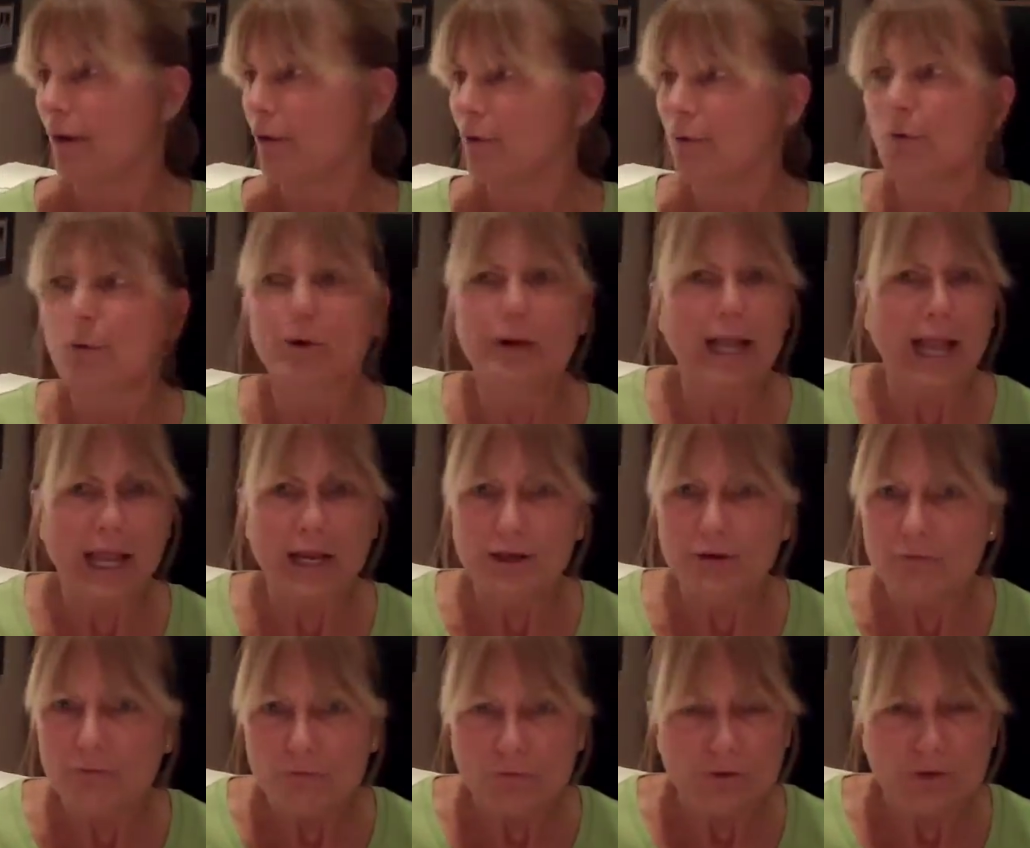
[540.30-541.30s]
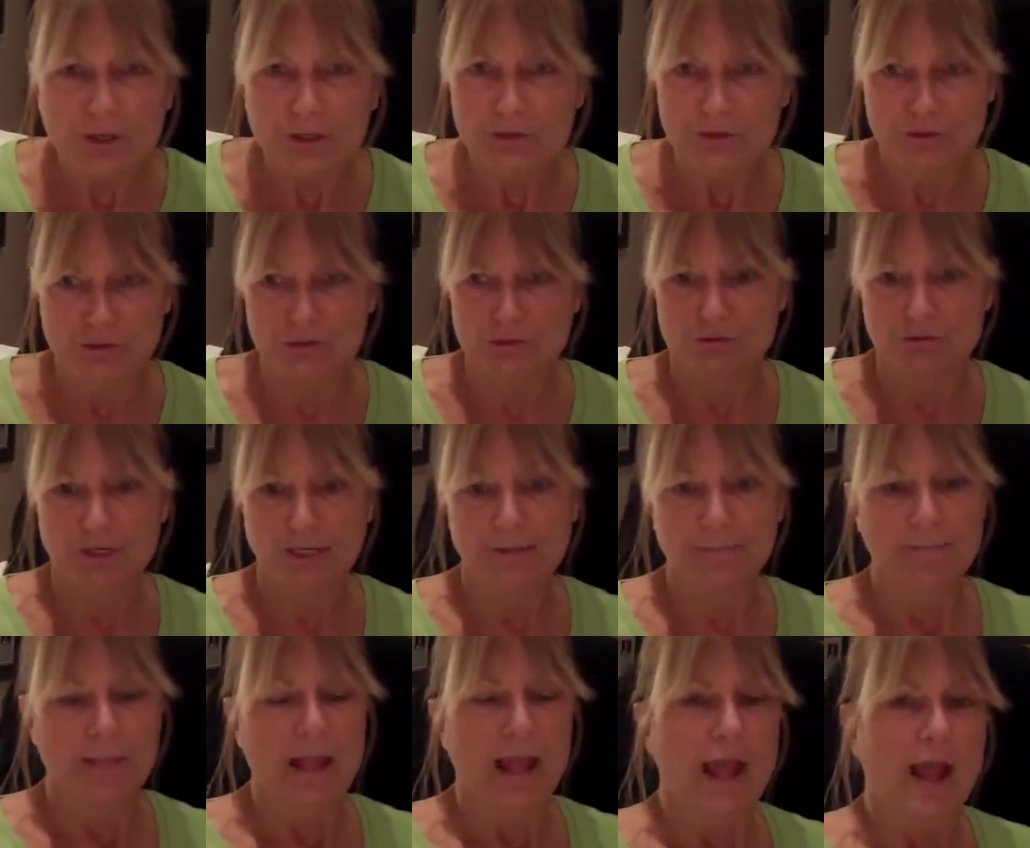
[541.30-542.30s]
organic food industry,
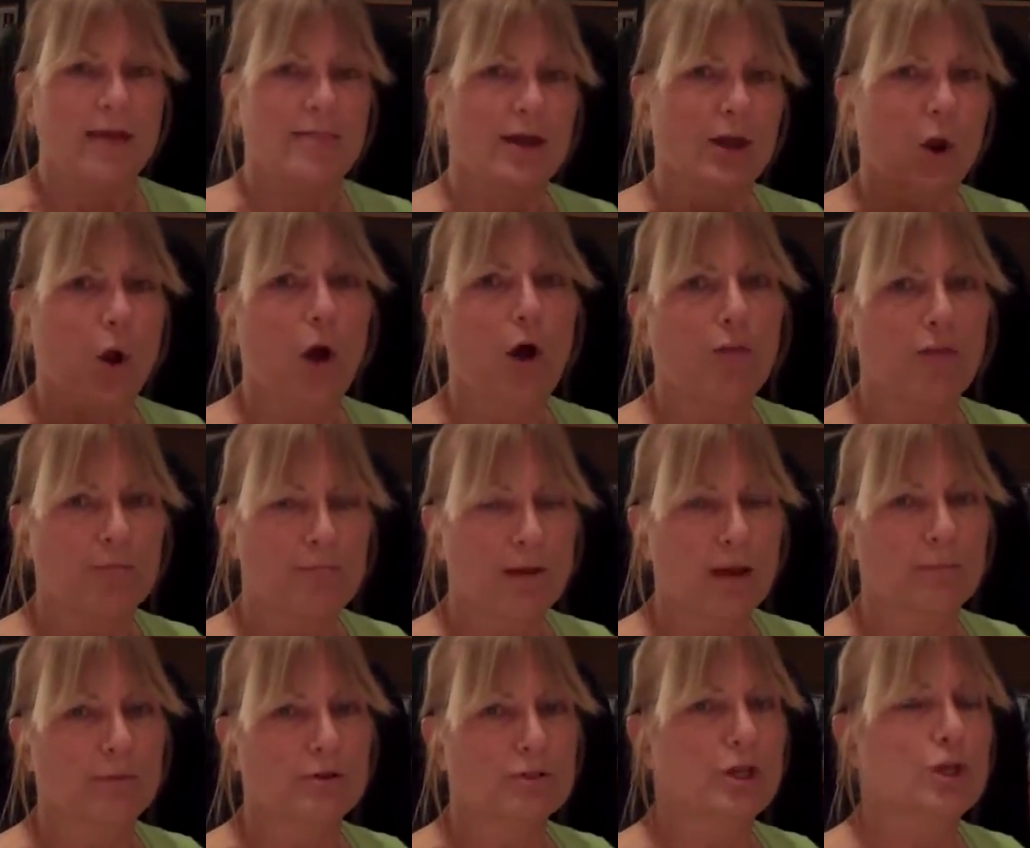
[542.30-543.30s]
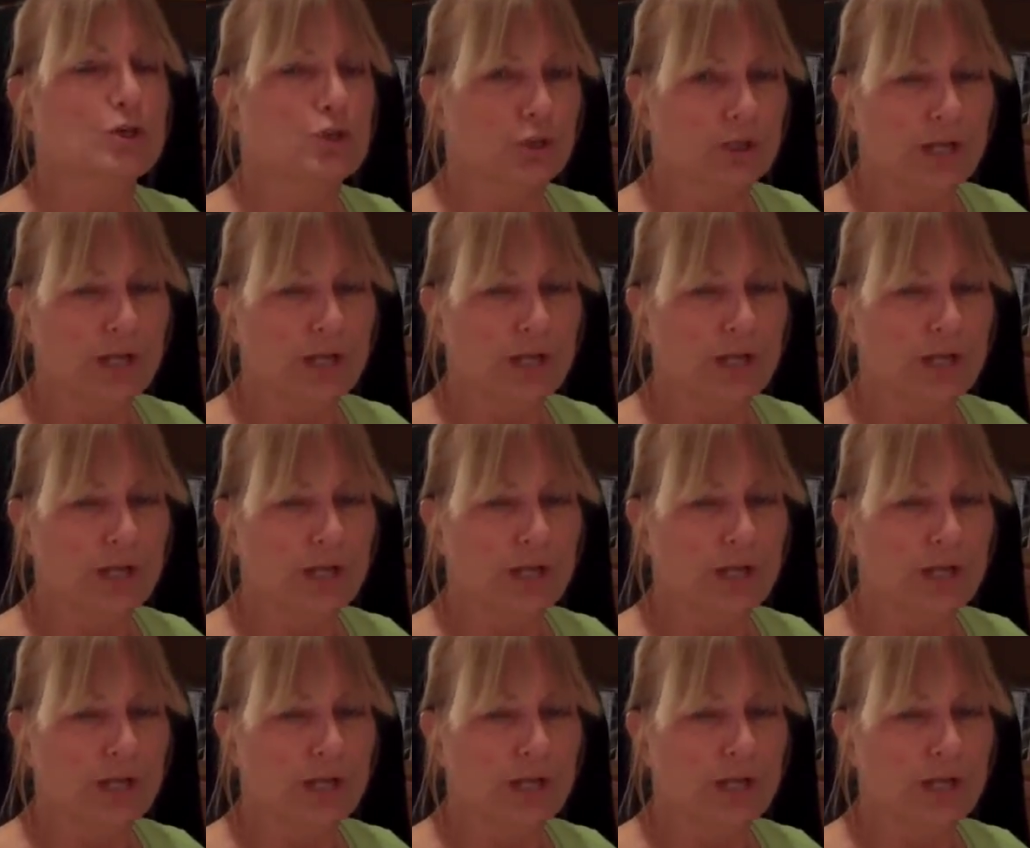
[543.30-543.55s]
and that all the members should